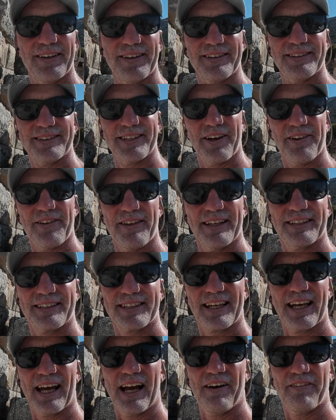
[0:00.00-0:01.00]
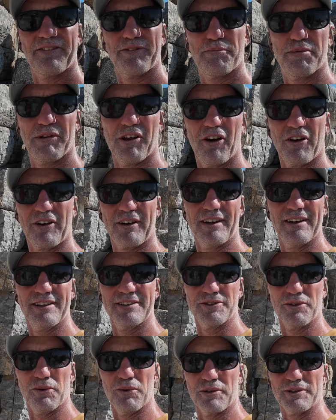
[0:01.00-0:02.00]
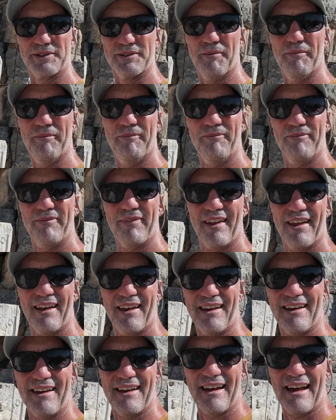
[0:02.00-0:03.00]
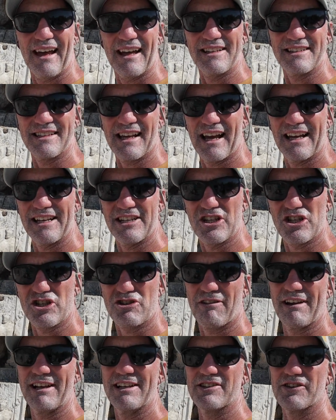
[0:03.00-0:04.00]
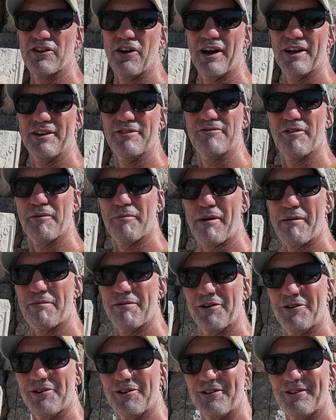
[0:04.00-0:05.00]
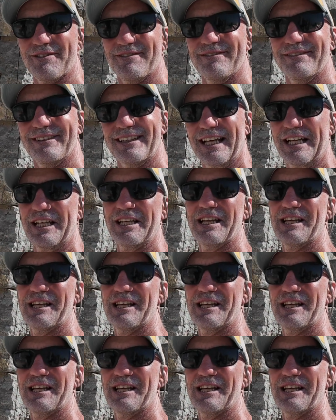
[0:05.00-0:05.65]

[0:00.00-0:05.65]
So this carved block is awesome. It's a street sign for people who didn't